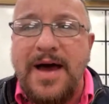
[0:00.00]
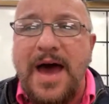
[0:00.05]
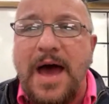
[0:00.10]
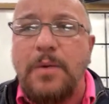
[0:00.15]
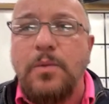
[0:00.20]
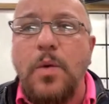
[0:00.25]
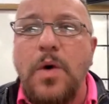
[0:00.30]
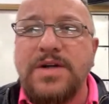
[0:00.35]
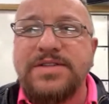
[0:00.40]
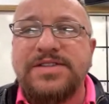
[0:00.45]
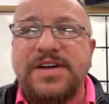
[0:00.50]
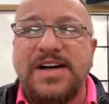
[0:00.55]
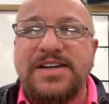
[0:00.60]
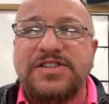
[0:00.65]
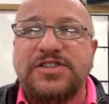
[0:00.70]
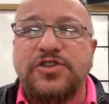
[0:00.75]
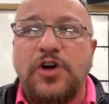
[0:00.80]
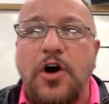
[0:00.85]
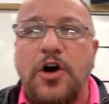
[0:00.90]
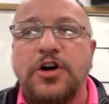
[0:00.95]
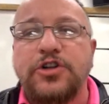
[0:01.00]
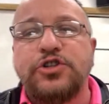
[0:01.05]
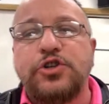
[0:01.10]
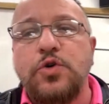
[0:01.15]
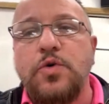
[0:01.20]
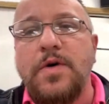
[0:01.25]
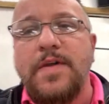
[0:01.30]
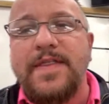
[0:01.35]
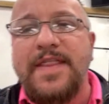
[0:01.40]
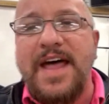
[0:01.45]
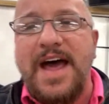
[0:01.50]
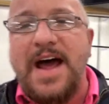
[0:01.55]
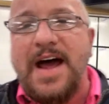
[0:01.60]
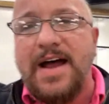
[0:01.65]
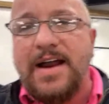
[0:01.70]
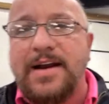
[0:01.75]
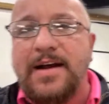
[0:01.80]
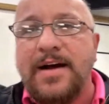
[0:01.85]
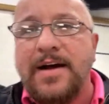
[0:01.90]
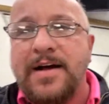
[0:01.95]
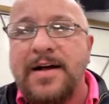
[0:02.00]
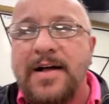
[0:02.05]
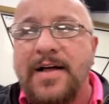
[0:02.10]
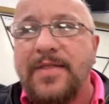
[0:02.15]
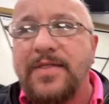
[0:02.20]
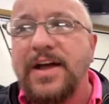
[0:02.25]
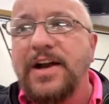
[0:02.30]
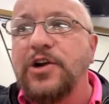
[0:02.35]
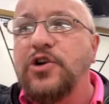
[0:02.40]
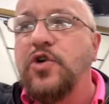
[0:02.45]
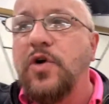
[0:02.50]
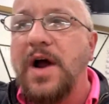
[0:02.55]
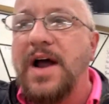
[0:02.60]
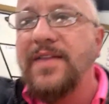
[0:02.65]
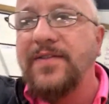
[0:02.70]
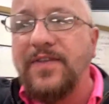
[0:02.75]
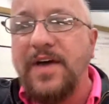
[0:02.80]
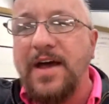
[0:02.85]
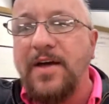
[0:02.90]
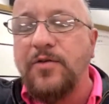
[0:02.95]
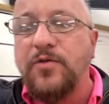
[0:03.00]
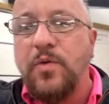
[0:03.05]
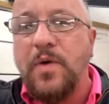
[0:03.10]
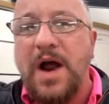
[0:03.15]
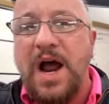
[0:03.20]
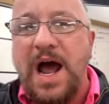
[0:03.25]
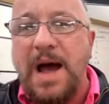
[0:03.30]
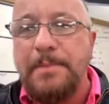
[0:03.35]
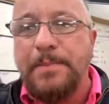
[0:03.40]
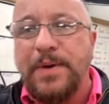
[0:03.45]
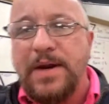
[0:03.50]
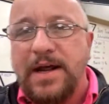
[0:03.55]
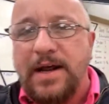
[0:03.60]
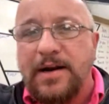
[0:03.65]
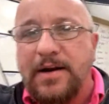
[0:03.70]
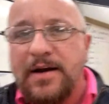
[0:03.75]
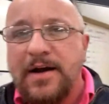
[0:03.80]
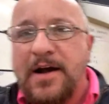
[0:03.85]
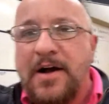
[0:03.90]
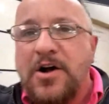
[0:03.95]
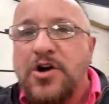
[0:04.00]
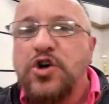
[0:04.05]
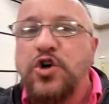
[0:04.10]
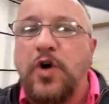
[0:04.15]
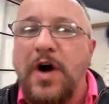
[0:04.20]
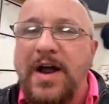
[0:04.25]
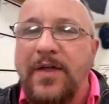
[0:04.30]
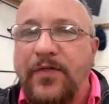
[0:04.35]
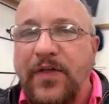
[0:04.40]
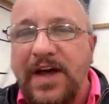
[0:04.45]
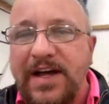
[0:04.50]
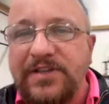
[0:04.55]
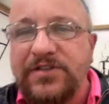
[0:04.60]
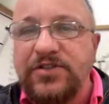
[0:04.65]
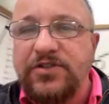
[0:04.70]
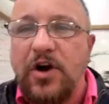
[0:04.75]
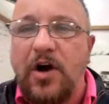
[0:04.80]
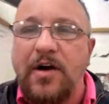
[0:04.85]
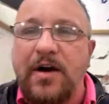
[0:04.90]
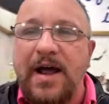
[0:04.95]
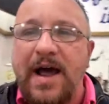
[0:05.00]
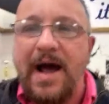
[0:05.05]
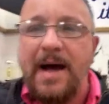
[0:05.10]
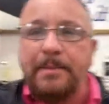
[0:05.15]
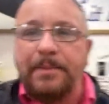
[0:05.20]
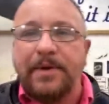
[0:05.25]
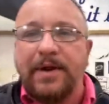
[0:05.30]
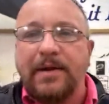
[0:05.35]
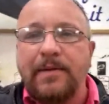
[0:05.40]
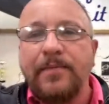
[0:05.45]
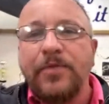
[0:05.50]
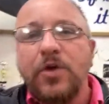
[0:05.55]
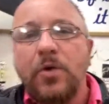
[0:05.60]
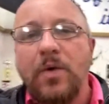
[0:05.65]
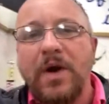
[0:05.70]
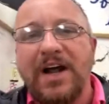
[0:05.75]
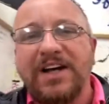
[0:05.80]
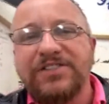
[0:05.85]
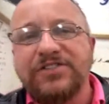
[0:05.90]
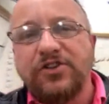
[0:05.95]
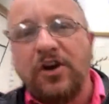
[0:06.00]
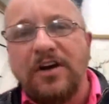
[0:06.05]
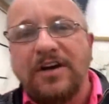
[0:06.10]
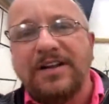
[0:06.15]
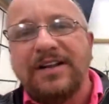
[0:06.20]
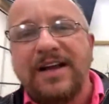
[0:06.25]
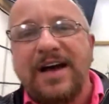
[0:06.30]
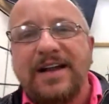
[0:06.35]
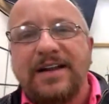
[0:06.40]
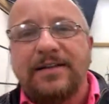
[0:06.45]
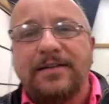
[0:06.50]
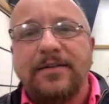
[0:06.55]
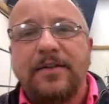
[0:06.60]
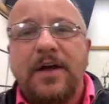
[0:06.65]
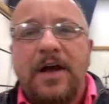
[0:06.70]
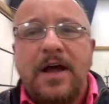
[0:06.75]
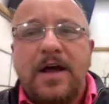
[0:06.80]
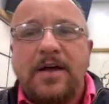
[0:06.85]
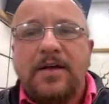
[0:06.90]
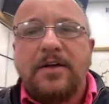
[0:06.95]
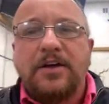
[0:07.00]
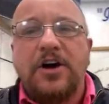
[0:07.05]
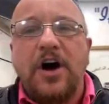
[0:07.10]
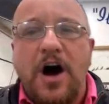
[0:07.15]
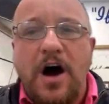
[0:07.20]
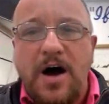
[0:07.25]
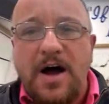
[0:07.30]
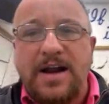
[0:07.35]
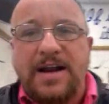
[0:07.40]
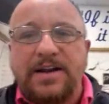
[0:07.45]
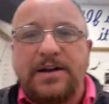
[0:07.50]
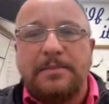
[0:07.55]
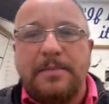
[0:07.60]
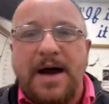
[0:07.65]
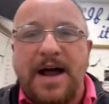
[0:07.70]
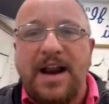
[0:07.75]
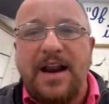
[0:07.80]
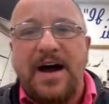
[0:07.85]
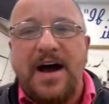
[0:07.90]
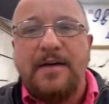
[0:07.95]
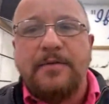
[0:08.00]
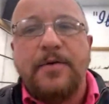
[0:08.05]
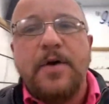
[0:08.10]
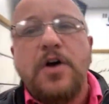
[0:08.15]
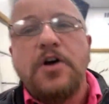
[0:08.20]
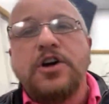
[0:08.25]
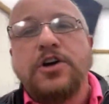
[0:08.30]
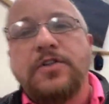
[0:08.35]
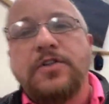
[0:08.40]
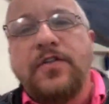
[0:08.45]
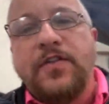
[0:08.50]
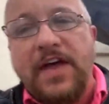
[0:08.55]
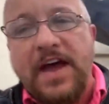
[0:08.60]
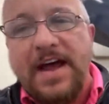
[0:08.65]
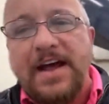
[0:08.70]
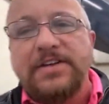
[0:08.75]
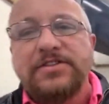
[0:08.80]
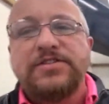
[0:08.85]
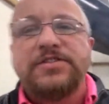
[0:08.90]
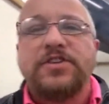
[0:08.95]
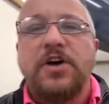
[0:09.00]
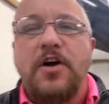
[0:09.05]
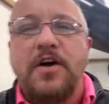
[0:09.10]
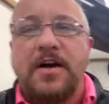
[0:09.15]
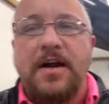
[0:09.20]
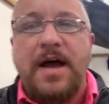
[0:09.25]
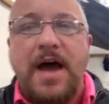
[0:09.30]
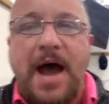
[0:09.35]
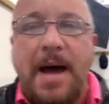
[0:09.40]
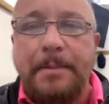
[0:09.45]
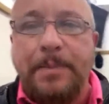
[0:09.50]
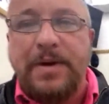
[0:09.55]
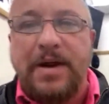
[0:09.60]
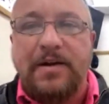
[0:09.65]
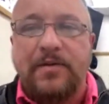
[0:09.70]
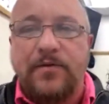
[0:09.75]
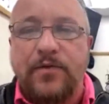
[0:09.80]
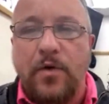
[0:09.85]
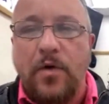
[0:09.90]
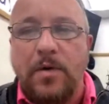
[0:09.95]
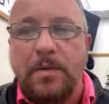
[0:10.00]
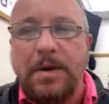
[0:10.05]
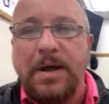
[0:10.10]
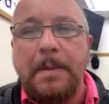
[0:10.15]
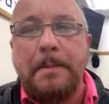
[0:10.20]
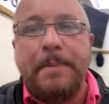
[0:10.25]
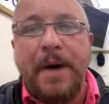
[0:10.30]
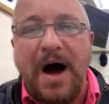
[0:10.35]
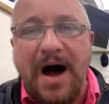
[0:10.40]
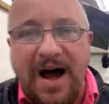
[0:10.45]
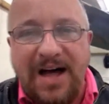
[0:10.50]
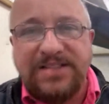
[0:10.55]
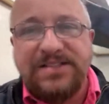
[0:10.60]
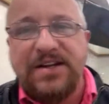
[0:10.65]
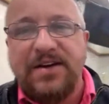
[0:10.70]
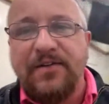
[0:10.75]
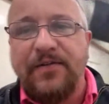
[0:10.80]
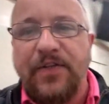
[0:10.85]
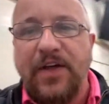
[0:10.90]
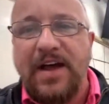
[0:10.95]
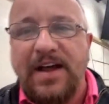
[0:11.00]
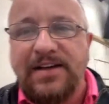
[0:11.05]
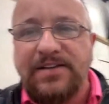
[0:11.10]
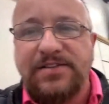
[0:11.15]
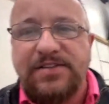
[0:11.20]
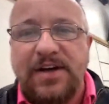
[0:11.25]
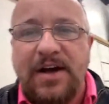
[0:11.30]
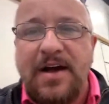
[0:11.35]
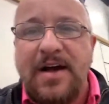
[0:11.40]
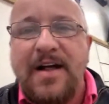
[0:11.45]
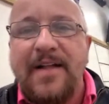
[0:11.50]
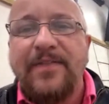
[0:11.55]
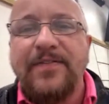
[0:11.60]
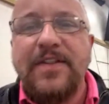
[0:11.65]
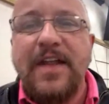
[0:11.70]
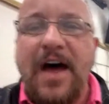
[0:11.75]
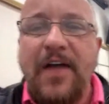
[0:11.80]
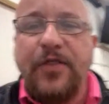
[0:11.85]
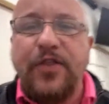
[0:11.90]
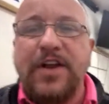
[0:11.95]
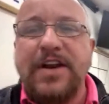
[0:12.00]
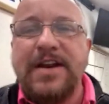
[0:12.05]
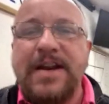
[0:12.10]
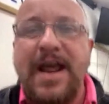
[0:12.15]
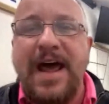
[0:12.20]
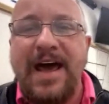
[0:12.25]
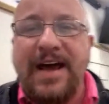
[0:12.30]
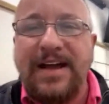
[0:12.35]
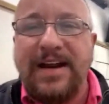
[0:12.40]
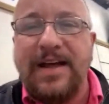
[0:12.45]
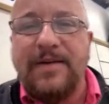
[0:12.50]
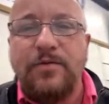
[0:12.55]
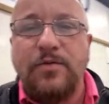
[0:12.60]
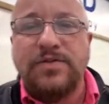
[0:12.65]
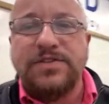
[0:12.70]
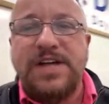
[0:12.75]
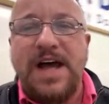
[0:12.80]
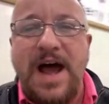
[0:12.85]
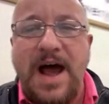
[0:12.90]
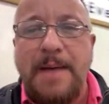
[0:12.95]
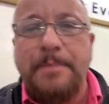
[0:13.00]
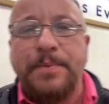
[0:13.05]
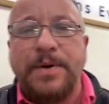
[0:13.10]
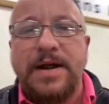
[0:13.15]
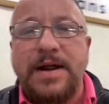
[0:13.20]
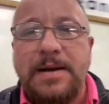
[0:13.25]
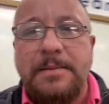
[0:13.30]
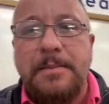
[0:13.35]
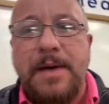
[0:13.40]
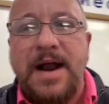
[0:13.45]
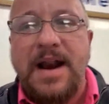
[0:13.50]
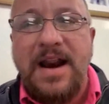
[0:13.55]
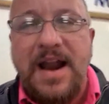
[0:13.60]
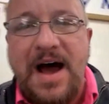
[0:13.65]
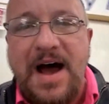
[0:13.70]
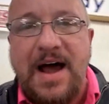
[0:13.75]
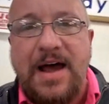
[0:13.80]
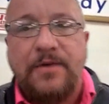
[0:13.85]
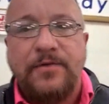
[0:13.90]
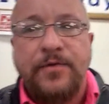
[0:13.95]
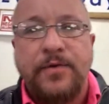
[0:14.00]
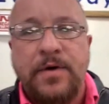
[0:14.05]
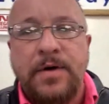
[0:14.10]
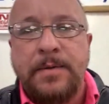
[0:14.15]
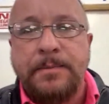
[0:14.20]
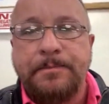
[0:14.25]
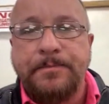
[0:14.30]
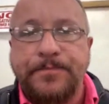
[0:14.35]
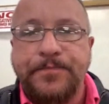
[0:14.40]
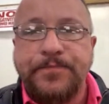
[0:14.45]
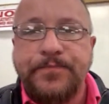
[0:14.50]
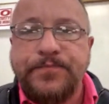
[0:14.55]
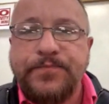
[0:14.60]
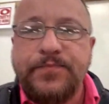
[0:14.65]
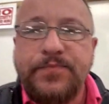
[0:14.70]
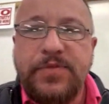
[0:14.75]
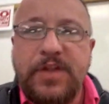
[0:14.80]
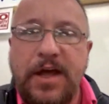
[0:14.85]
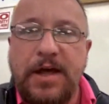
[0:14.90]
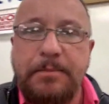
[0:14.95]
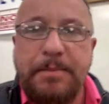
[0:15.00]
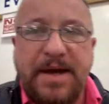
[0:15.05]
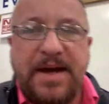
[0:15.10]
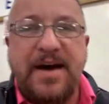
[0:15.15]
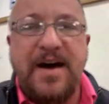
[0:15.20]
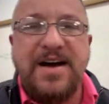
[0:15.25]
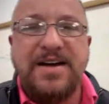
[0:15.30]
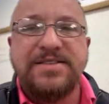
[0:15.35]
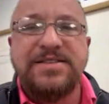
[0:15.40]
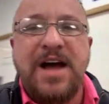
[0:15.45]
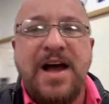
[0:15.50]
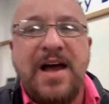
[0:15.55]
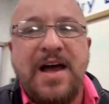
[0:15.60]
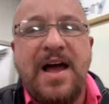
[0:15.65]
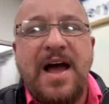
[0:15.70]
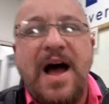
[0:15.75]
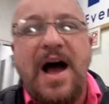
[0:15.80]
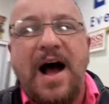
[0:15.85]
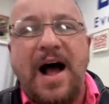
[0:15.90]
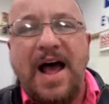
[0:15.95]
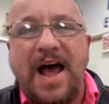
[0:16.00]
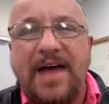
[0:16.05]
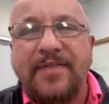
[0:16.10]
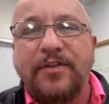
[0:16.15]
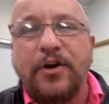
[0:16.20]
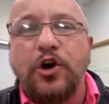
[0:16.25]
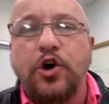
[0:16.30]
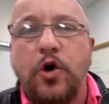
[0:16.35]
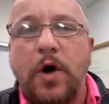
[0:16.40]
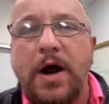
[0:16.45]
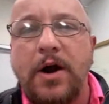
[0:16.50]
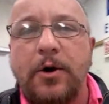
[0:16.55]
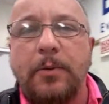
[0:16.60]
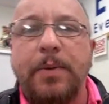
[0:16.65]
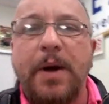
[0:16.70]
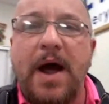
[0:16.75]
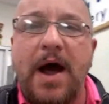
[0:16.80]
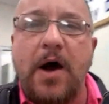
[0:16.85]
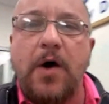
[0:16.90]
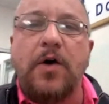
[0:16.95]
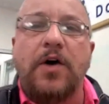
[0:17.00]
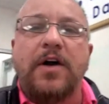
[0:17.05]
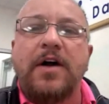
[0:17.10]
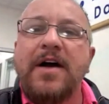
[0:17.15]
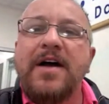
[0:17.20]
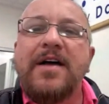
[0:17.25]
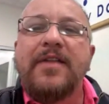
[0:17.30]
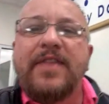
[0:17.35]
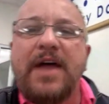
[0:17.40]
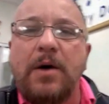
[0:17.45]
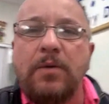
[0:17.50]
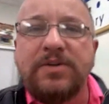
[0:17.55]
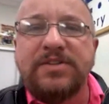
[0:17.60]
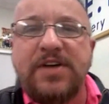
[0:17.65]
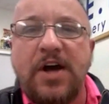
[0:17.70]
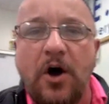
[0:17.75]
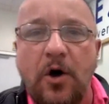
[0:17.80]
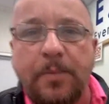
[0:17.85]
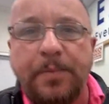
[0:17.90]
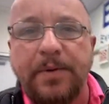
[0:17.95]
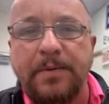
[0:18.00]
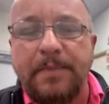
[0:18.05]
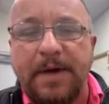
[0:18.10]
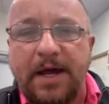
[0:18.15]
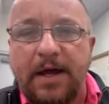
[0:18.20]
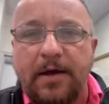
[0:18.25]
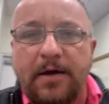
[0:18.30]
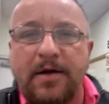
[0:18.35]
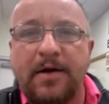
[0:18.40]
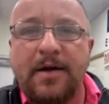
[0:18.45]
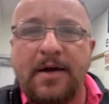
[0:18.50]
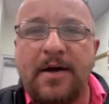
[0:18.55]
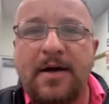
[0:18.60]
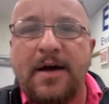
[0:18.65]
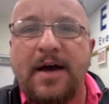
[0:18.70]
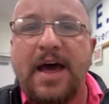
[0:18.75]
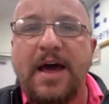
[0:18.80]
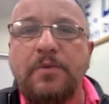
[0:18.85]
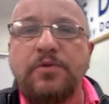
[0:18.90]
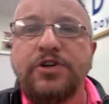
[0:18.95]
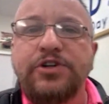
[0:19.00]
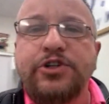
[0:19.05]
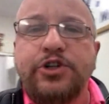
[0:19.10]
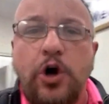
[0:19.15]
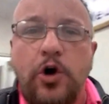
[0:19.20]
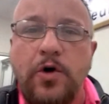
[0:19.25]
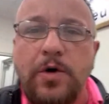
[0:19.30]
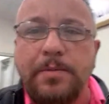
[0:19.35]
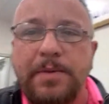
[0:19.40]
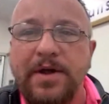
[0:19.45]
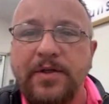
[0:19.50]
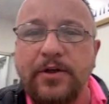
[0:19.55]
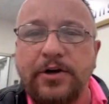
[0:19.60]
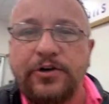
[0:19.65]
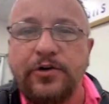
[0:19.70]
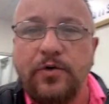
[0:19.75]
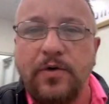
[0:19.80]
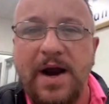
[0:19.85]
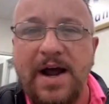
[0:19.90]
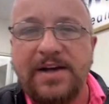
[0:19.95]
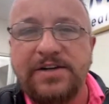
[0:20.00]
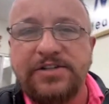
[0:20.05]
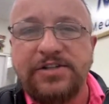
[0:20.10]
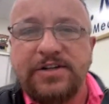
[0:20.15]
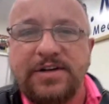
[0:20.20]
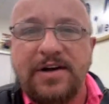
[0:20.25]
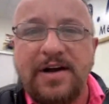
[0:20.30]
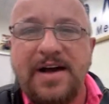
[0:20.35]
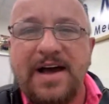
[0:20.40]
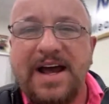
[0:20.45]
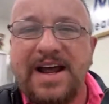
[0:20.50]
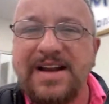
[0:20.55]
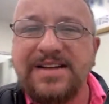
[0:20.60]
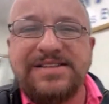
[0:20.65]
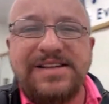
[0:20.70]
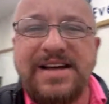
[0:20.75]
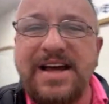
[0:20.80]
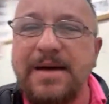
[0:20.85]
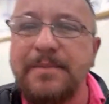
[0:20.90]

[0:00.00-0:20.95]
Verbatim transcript: And once I started doing that, then great things were happening. Great things started happening. When I started letting God into my life, things started happening for me, positive things. Nothing negative was happening in my life because I had the greater power that was helping me. He was showing me the direction. He doesn't